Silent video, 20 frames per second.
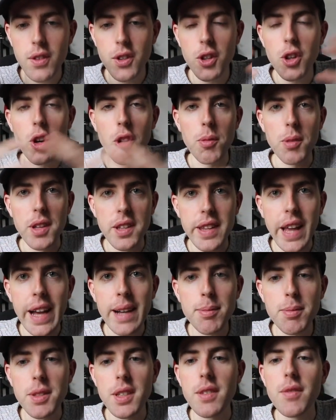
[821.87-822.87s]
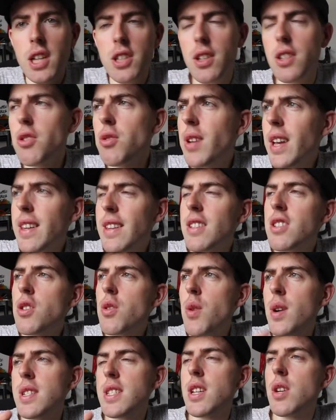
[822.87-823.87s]
adaptive. So I do get this
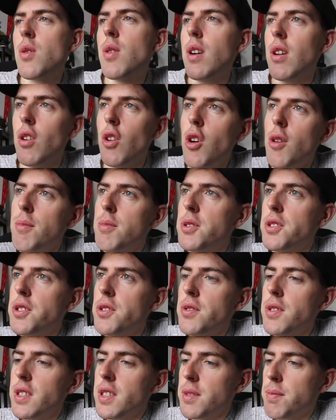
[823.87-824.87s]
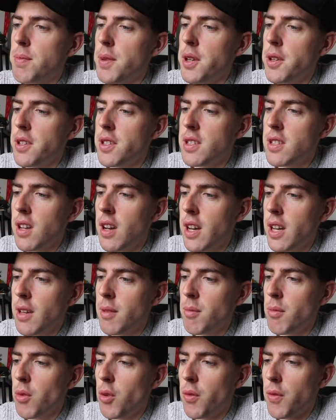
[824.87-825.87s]
question quite a lot, but during this period of
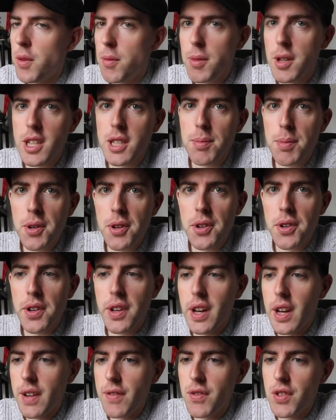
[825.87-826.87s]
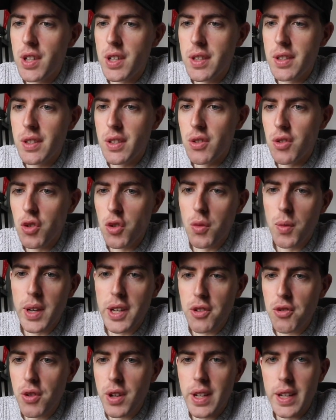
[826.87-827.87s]
time, over the base period, I've done no
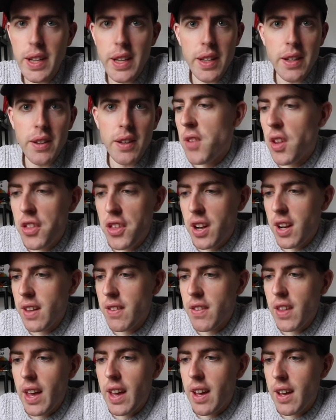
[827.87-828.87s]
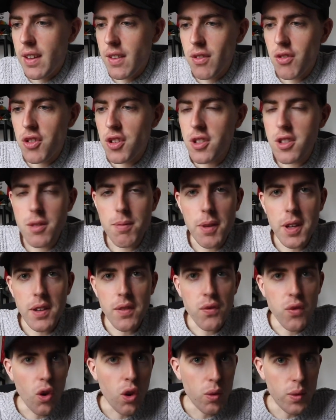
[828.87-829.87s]
weight training, nothing like that that's
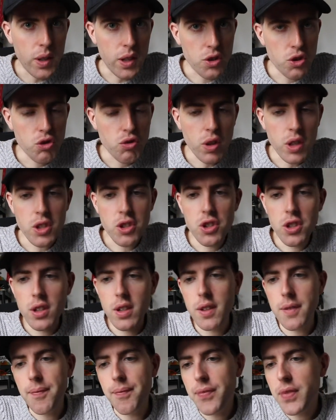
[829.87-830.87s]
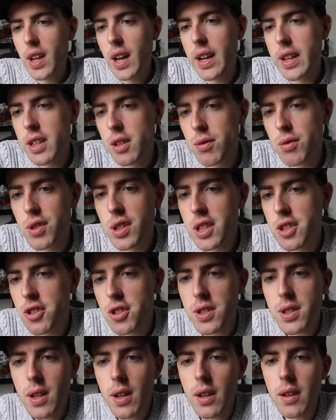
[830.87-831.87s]
been following a structure. I usually
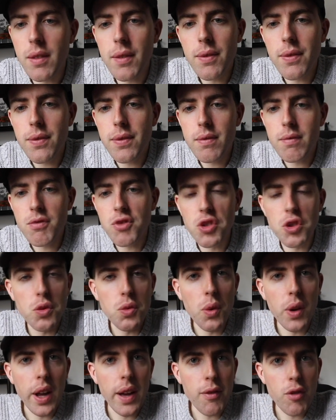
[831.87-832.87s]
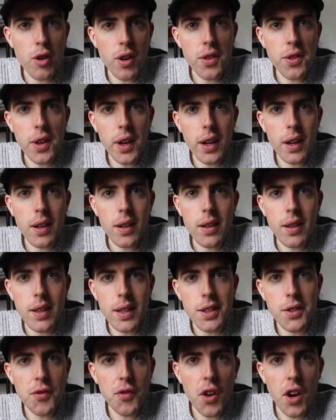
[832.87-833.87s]
just kind of do whatever I think
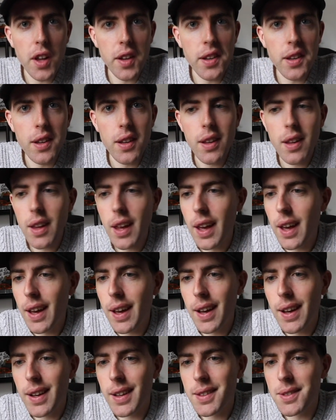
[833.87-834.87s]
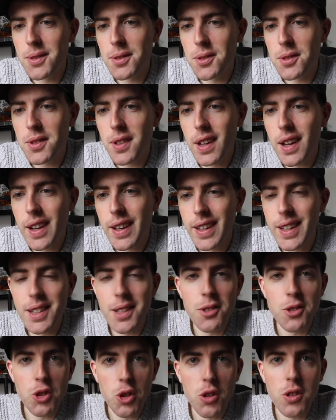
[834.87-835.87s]
is fun and I can
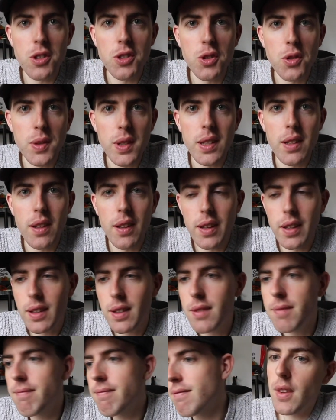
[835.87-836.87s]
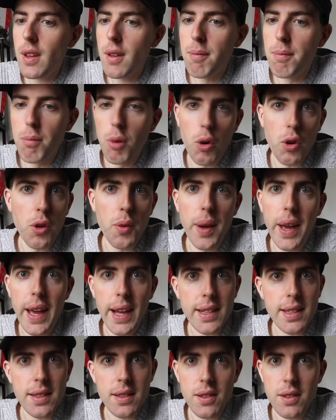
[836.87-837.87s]
enjoy doing, like bodyweight
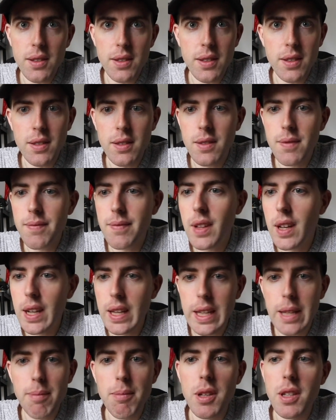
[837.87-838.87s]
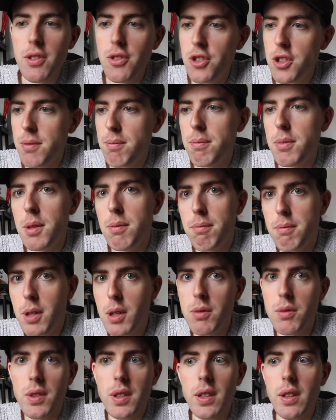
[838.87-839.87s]
exercises, leaping, jumping,
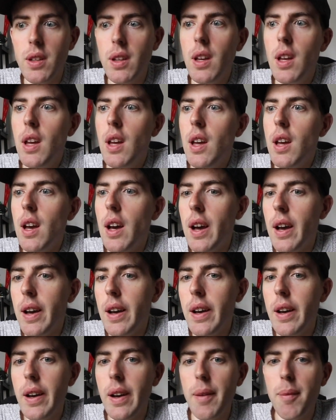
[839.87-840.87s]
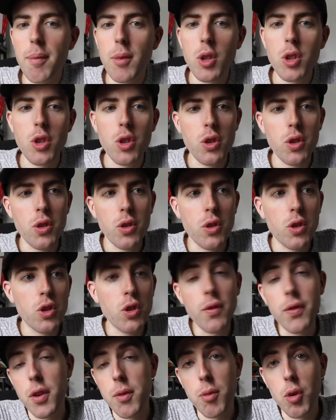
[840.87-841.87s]
bounding, good
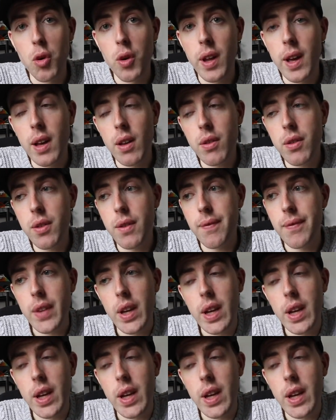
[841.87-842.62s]
for your bone health